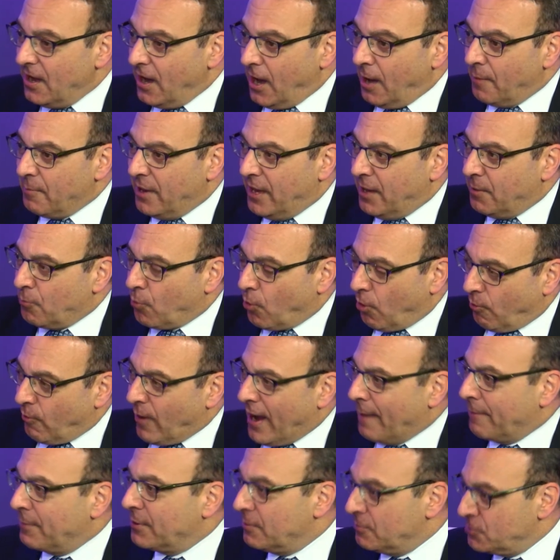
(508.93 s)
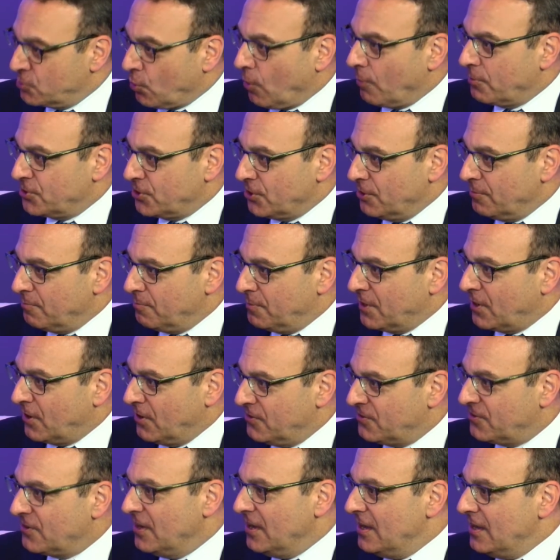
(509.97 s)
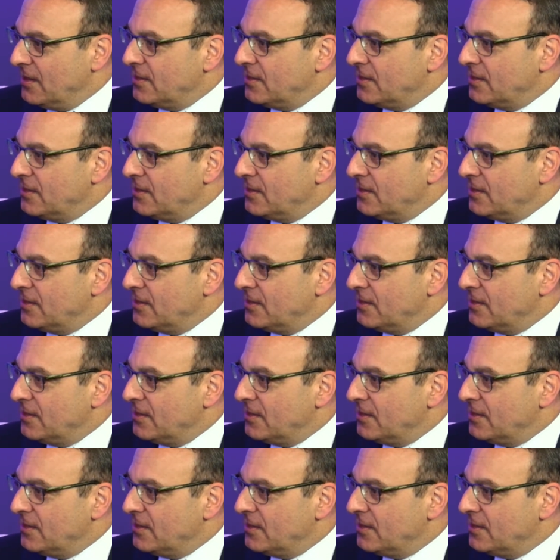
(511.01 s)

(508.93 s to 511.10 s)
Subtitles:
and more rapid absorption, because